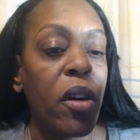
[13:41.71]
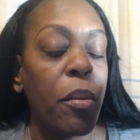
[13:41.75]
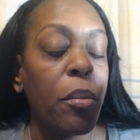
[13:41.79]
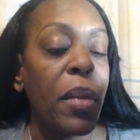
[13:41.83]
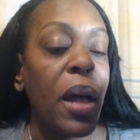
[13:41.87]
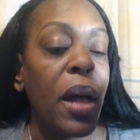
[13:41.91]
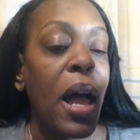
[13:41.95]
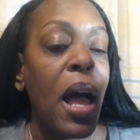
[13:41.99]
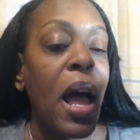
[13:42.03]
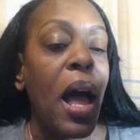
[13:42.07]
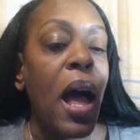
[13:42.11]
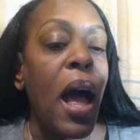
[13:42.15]

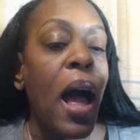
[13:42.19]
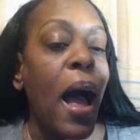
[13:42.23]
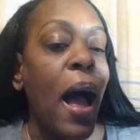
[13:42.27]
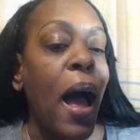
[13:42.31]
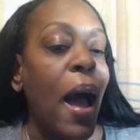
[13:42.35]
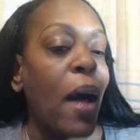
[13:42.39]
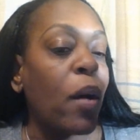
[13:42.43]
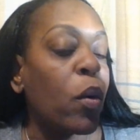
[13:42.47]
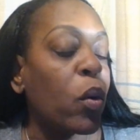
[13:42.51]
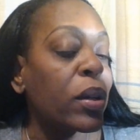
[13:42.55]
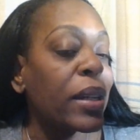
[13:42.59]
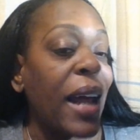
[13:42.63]
I will not
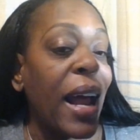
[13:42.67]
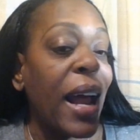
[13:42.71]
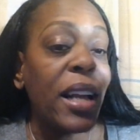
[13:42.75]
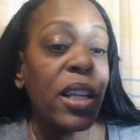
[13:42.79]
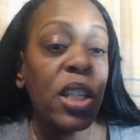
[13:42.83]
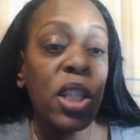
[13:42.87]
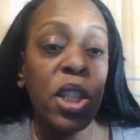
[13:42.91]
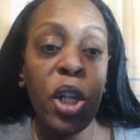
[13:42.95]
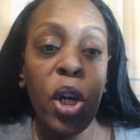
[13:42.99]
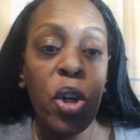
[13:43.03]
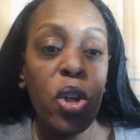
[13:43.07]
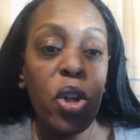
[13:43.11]
steer you
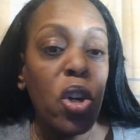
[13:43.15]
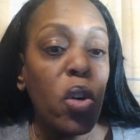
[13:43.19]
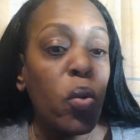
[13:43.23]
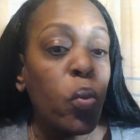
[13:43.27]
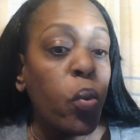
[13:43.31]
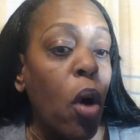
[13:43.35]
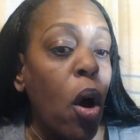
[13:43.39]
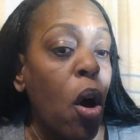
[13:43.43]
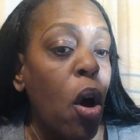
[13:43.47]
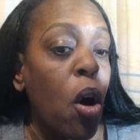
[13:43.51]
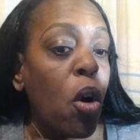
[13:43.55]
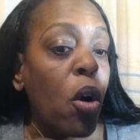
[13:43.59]
wrong or
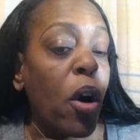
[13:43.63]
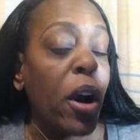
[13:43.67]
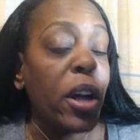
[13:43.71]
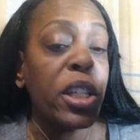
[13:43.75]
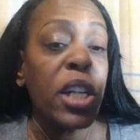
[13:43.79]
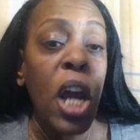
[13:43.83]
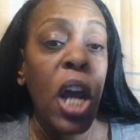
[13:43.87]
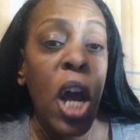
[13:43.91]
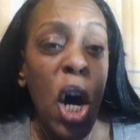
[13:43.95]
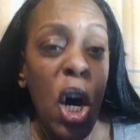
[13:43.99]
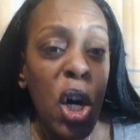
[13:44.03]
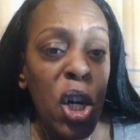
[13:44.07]
tell you
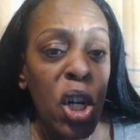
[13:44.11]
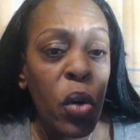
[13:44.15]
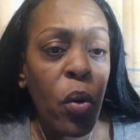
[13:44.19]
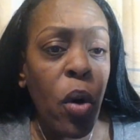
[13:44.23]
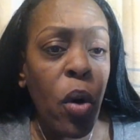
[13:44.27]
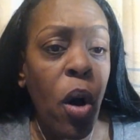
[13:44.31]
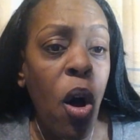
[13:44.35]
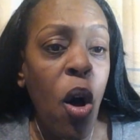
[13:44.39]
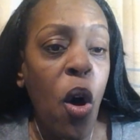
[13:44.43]
wrong